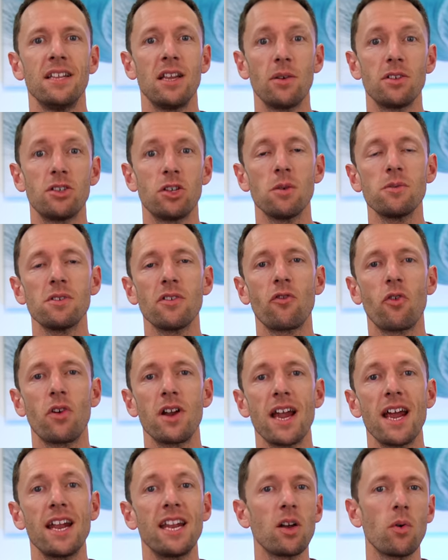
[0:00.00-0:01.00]
Now, in terms of
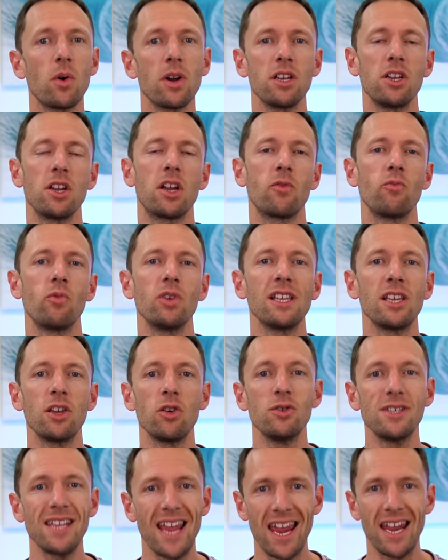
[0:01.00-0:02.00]
creating one, you can really
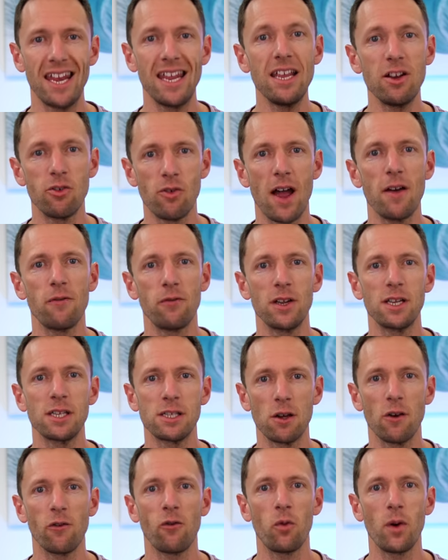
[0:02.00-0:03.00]
use any graphic
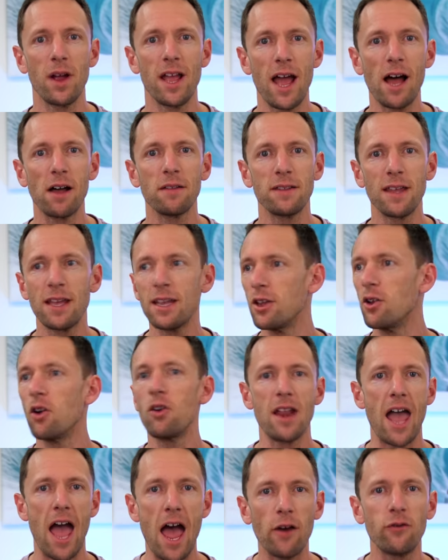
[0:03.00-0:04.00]
software out there. You
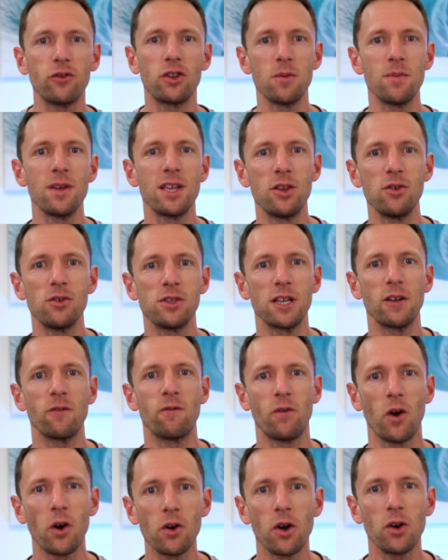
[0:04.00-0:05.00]
don't have to be using
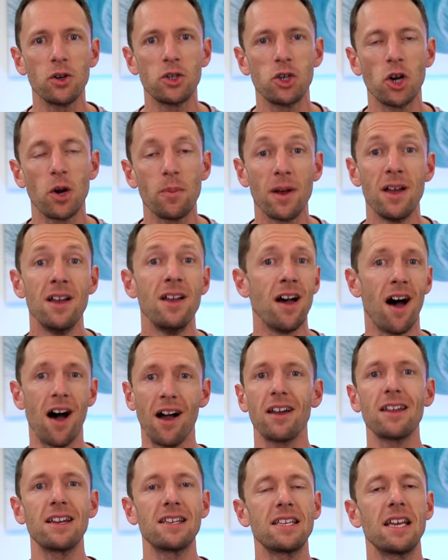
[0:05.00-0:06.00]
Photoshop.
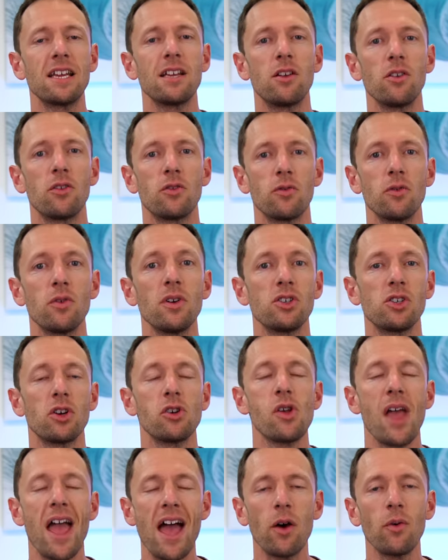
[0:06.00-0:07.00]
I'm gonna take you through and show
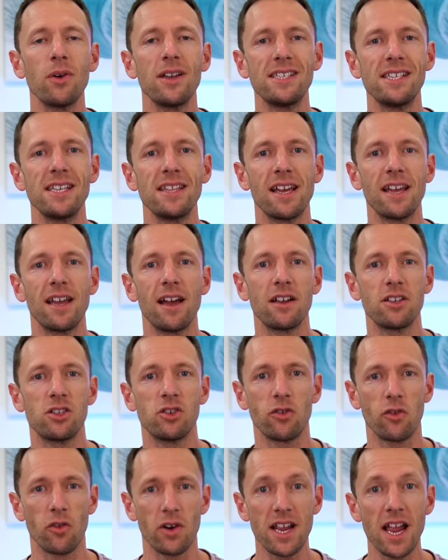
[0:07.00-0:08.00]
you how easy they are to
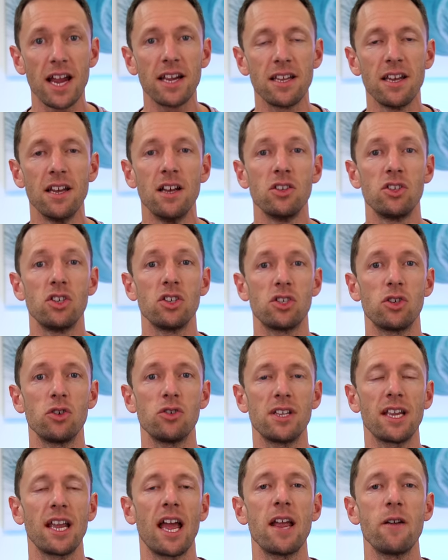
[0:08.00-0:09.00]
create just
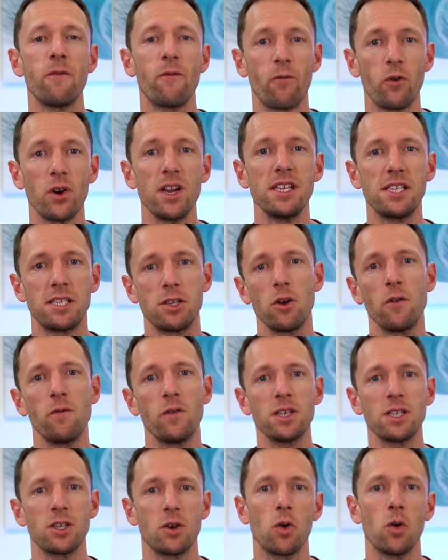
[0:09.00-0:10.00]
using a free
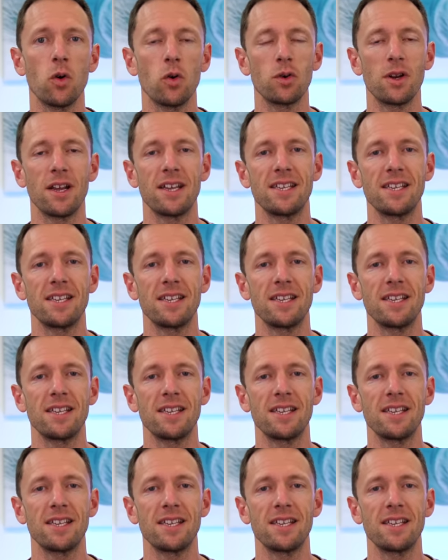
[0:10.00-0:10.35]
service called